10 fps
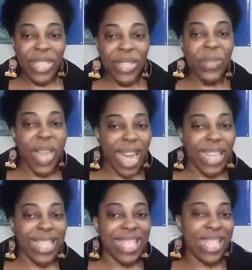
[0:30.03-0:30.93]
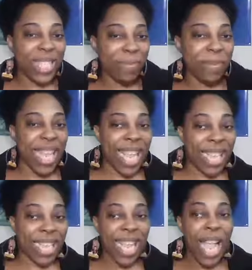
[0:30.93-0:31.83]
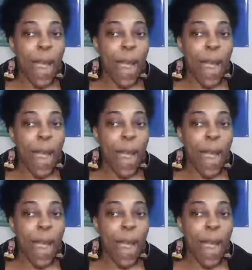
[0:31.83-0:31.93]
So you kind of see some things,